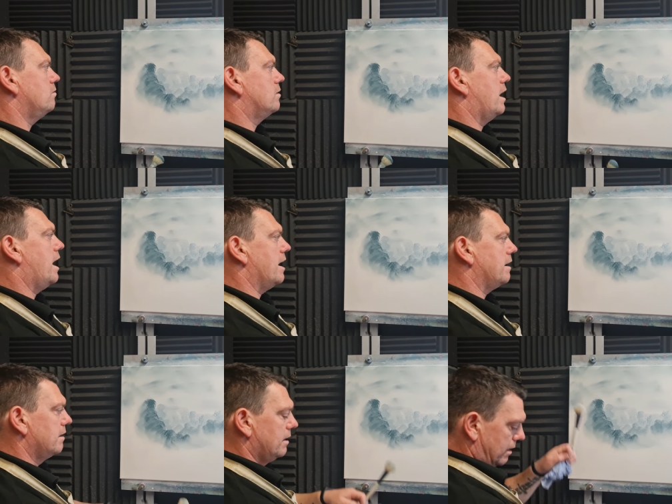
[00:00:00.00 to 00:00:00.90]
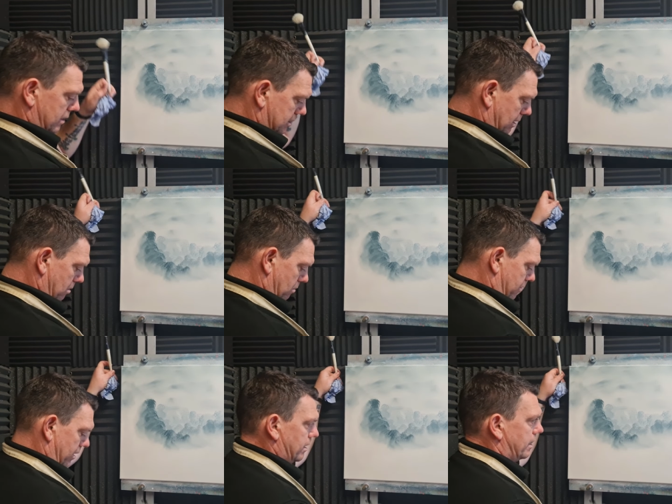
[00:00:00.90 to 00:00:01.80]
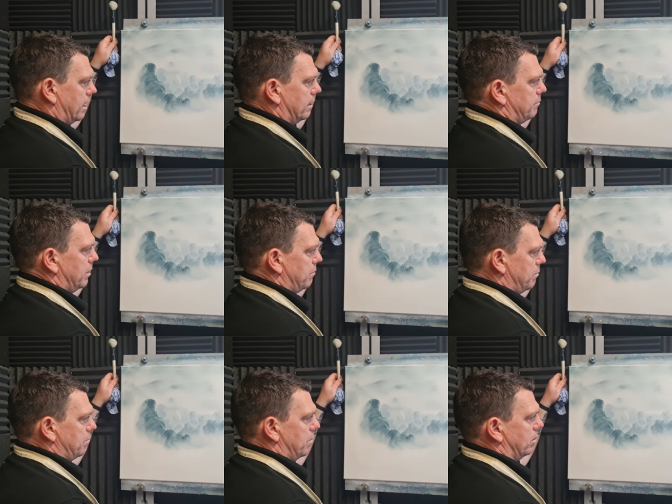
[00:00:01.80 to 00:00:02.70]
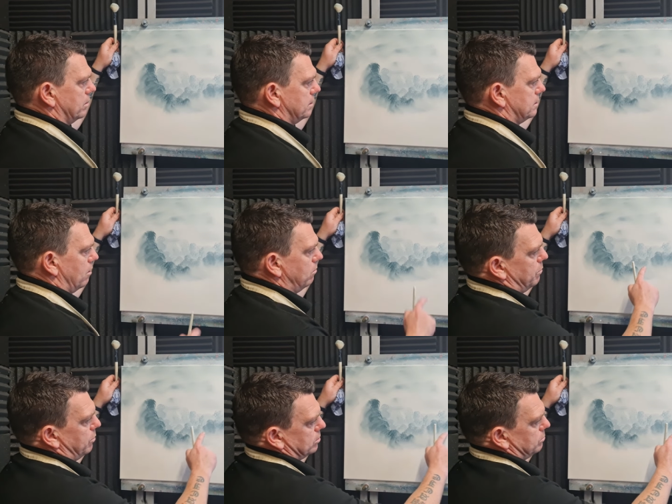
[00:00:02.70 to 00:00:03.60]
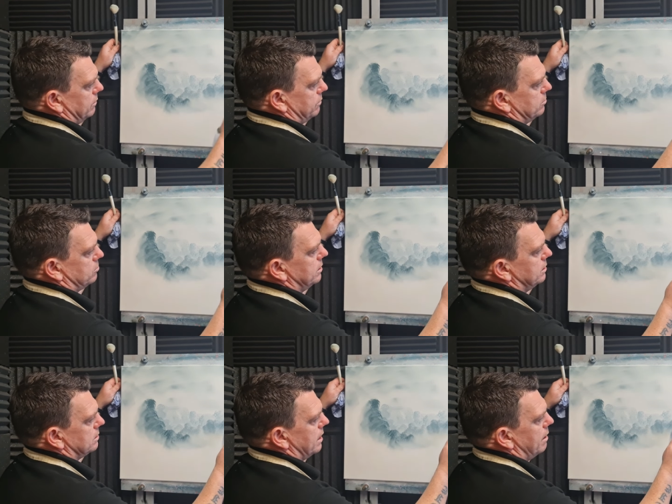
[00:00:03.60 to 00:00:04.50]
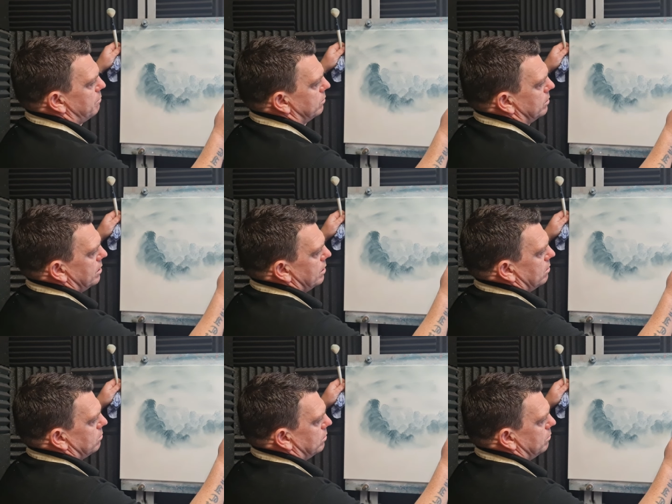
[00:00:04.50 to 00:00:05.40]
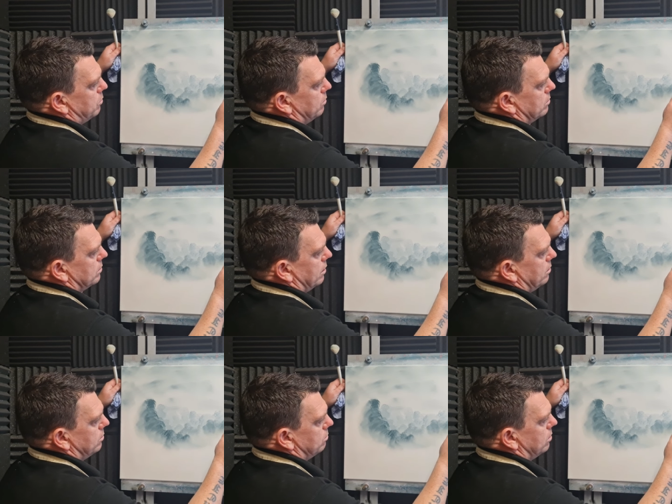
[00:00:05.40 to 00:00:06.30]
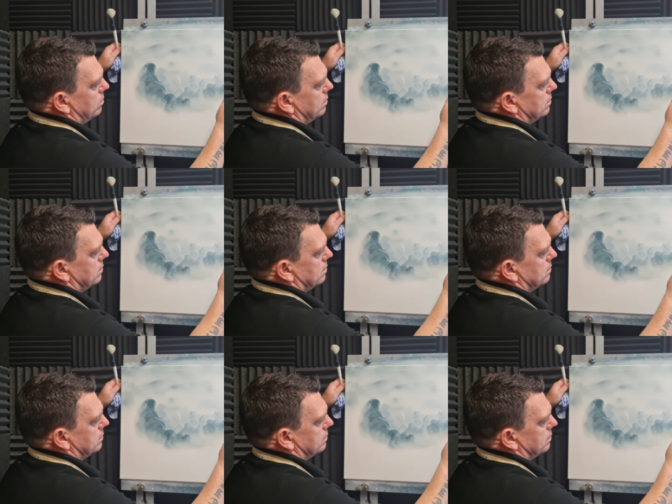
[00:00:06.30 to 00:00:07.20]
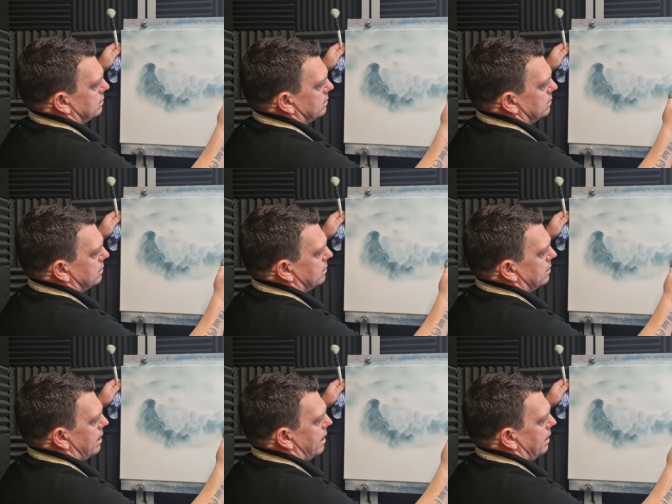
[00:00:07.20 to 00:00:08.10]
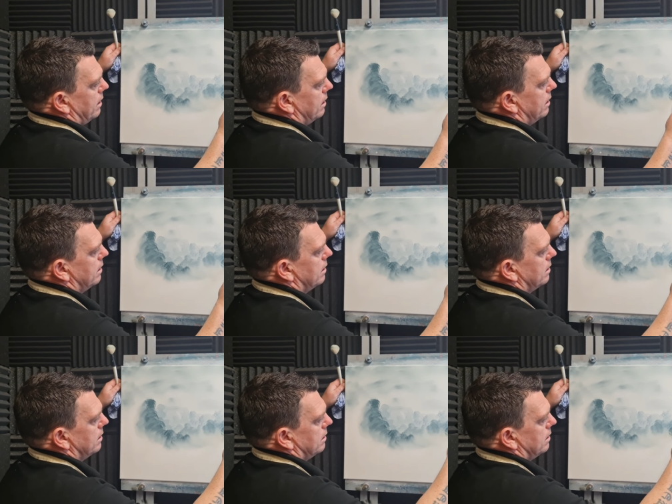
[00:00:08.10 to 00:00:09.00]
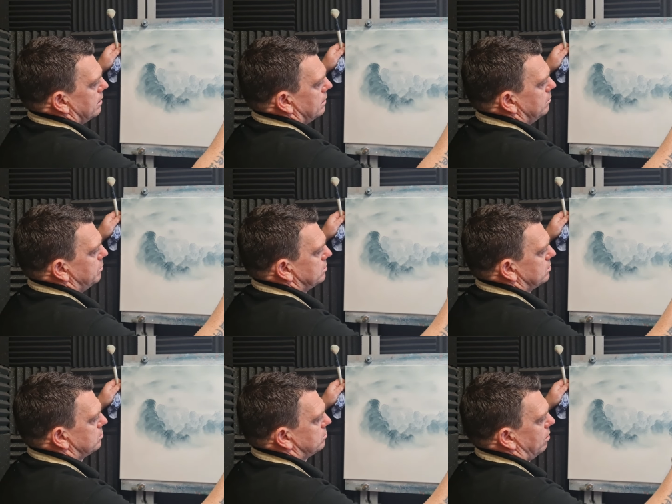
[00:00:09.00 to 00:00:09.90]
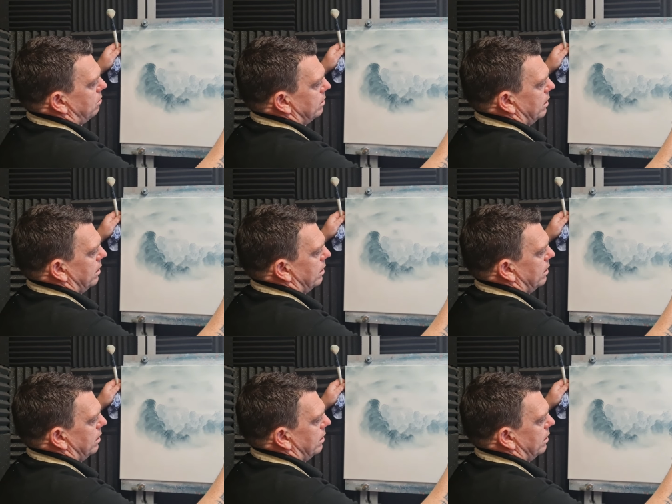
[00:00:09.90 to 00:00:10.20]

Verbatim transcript: Okay, let's go for it again. A bit more on this side. I want to put some different trees there, but we'll put another one there. A little bit stronger.